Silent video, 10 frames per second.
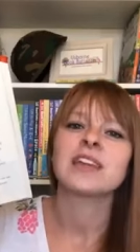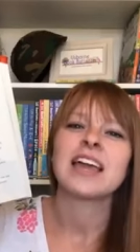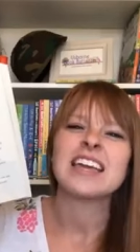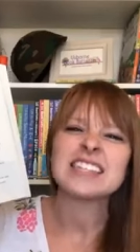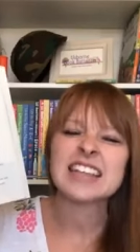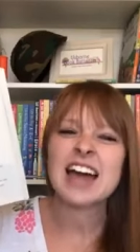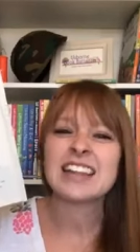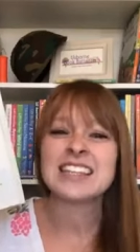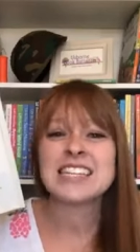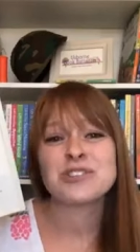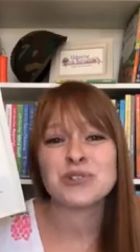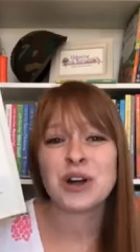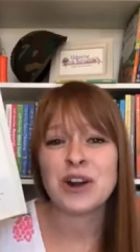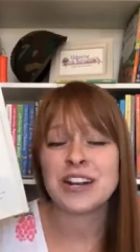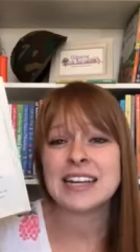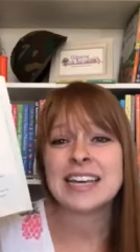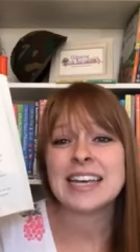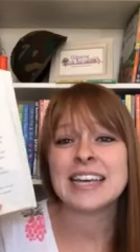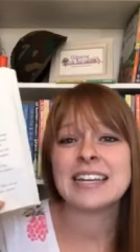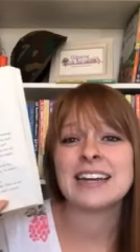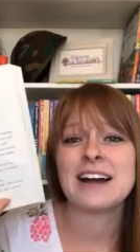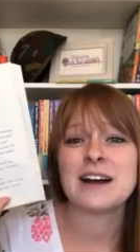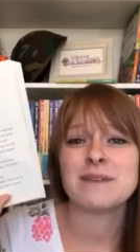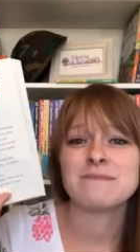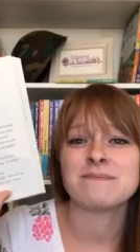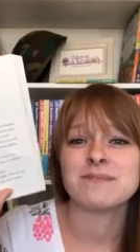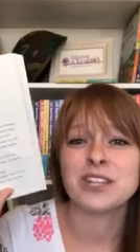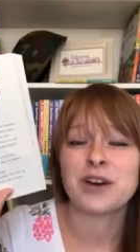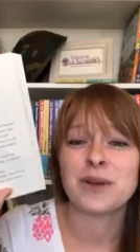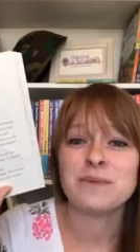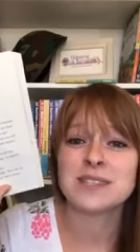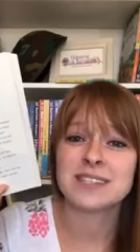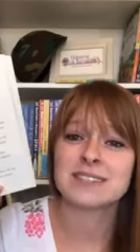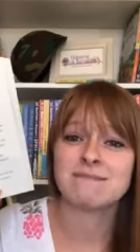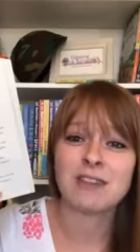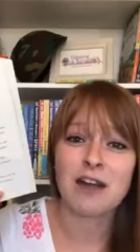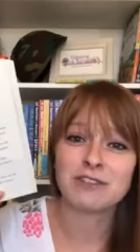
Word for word: He's kind of the disregarded kid. Um, you know, he was not